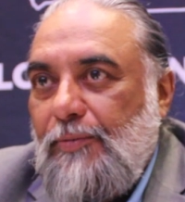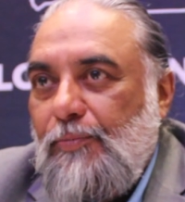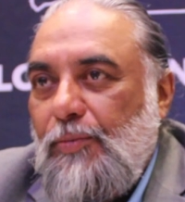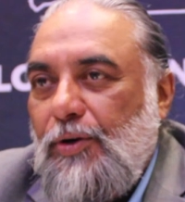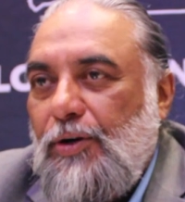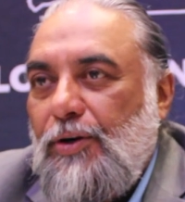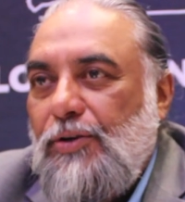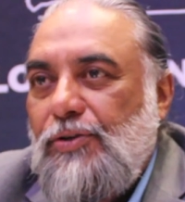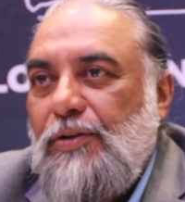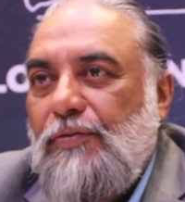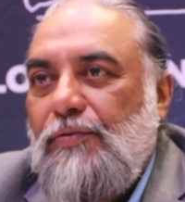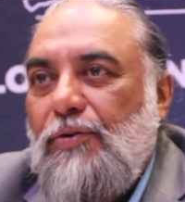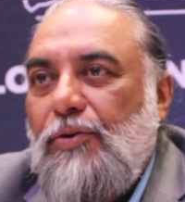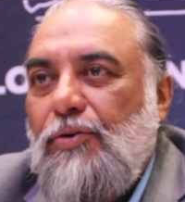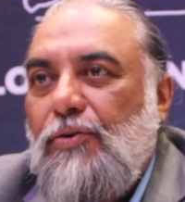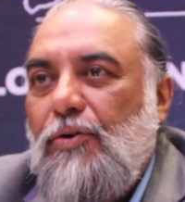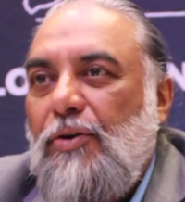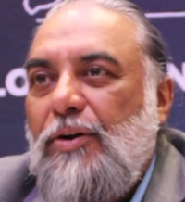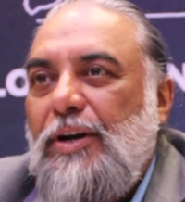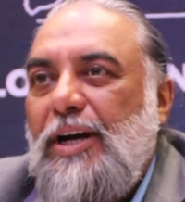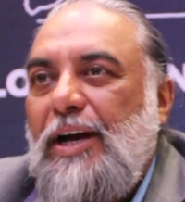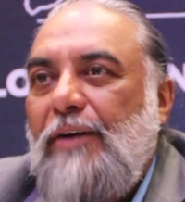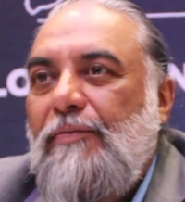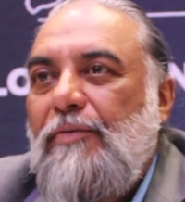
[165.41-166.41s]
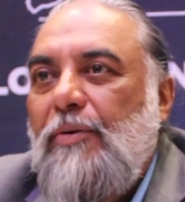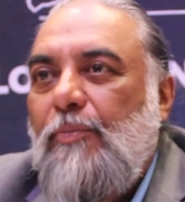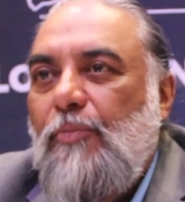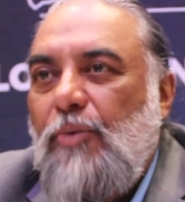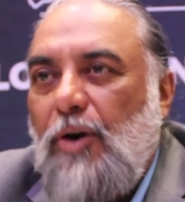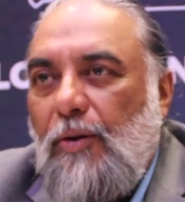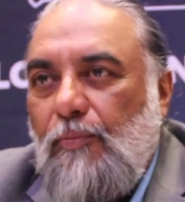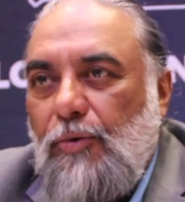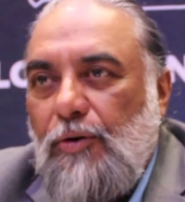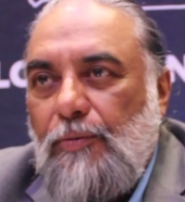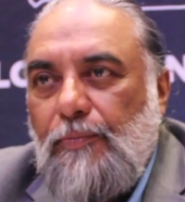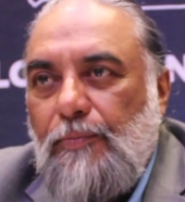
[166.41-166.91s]
Because if you don't have a
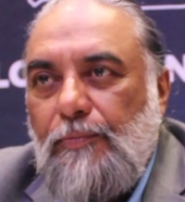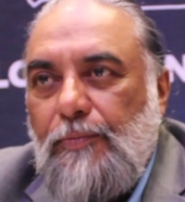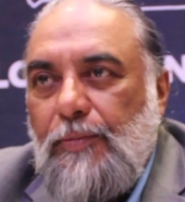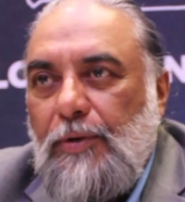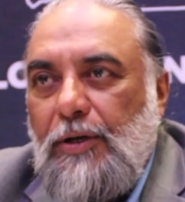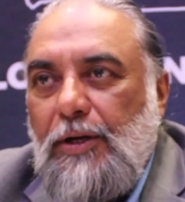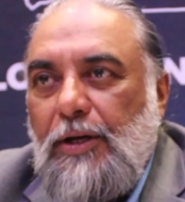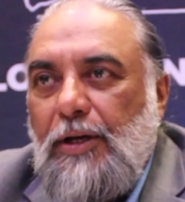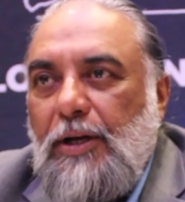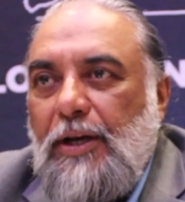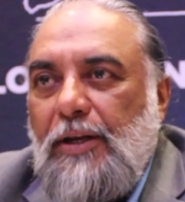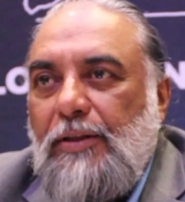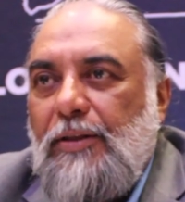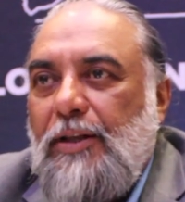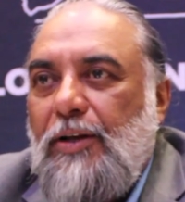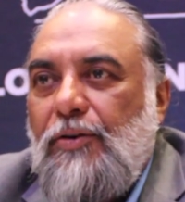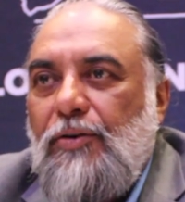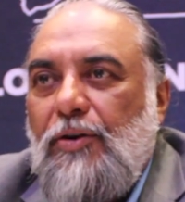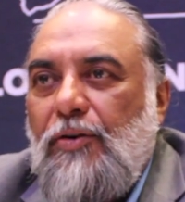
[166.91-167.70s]
problem that